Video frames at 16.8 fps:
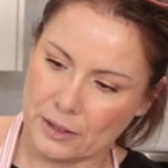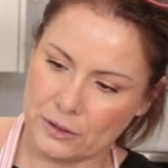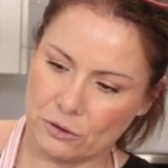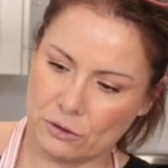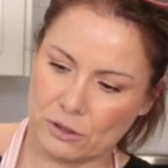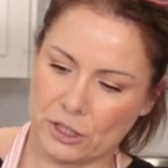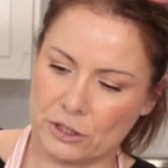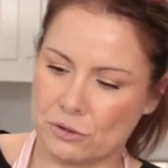And
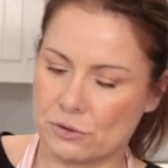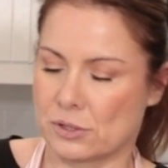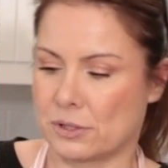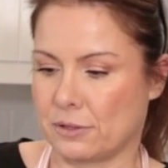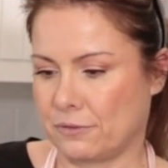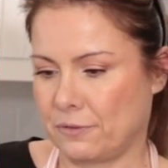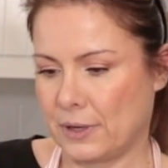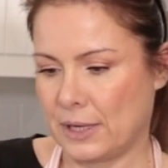you can use
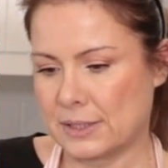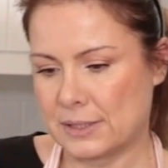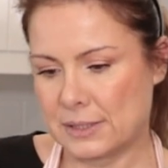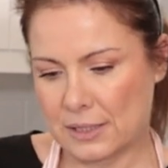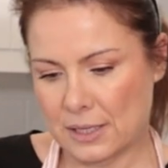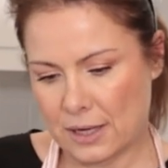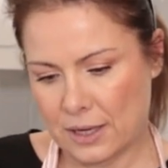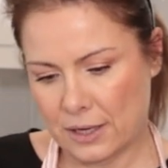the flat
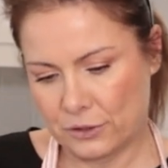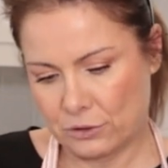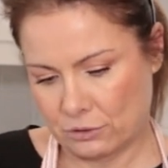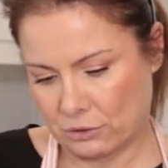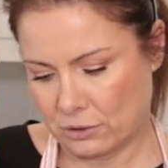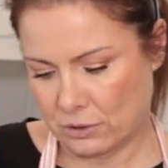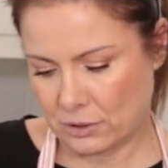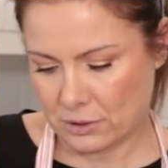side
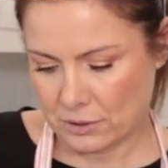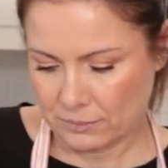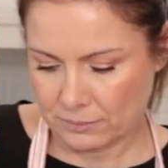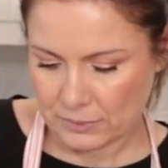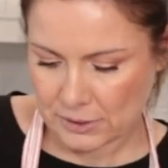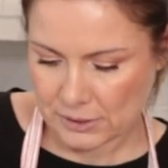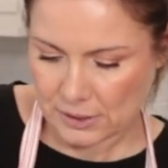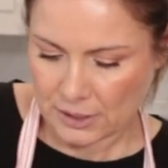or
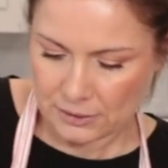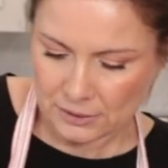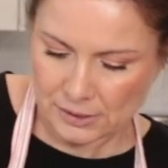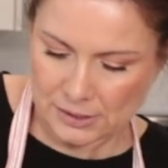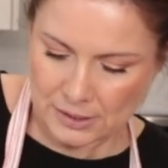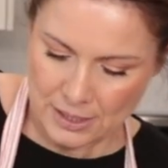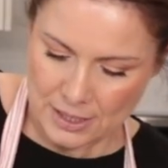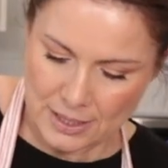this
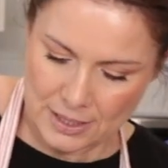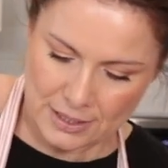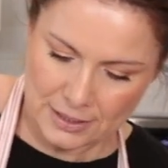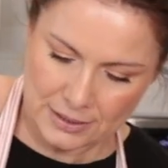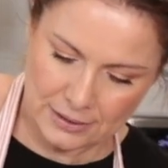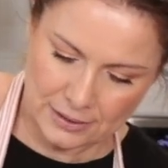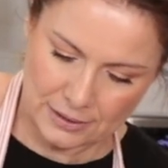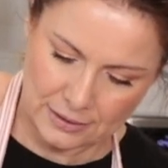other
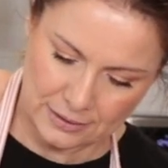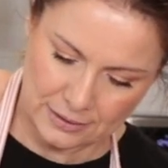side.